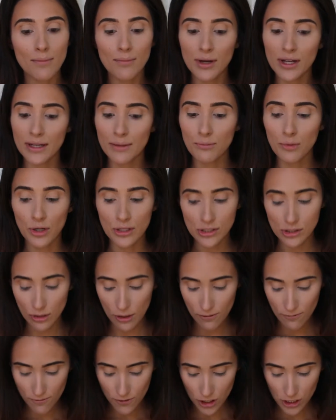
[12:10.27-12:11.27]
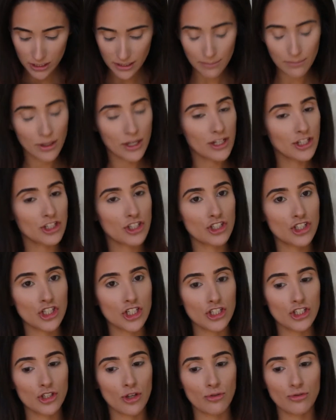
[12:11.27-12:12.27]
putting bronzer on first. I'm going to
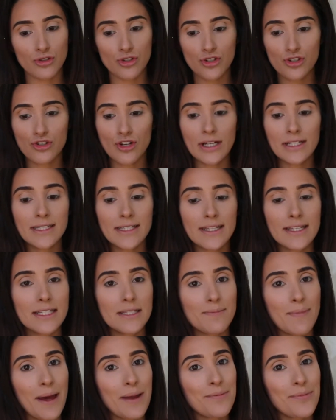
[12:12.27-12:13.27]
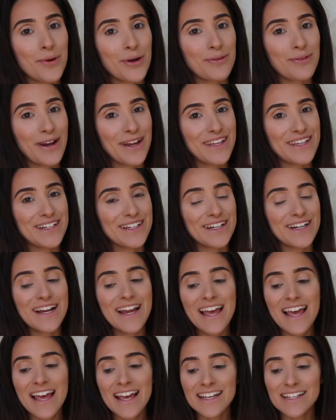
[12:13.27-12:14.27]
just go straight to this bad boy right here.
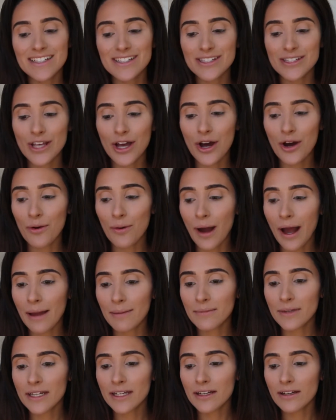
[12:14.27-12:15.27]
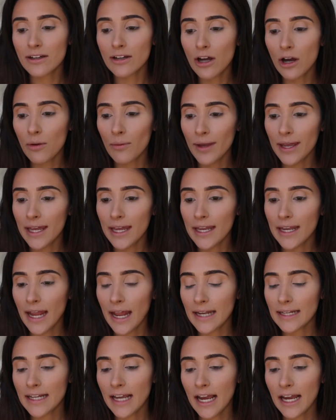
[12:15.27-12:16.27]
So I'm going to go in
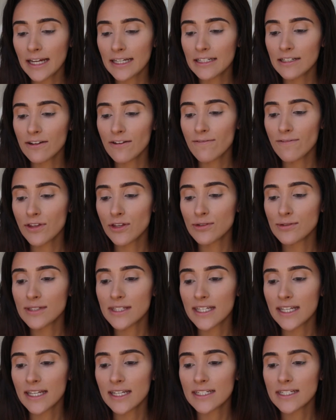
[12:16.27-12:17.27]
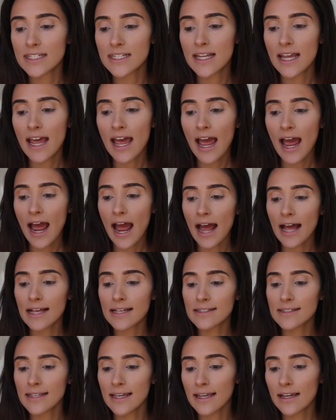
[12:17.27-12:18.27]
and kind of use it
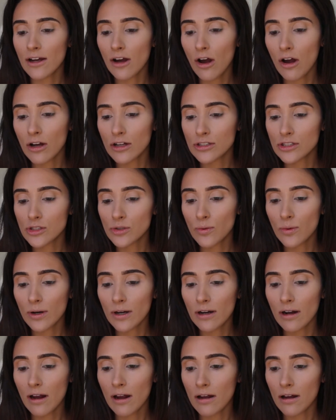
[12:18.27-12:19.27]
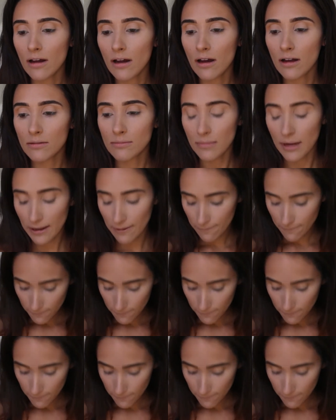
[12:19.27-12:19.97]
as a contour on my